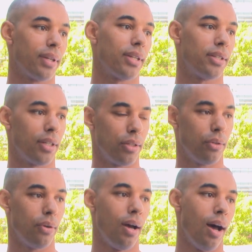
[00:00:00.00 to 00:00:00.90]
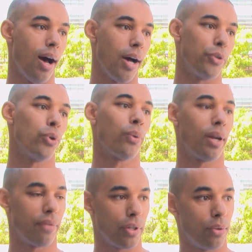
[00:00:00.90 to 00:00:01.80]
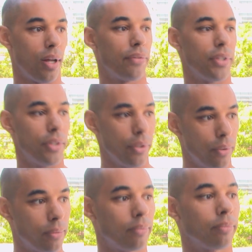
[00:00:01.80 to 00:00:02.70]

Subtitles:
and continue doing whatever you love to do.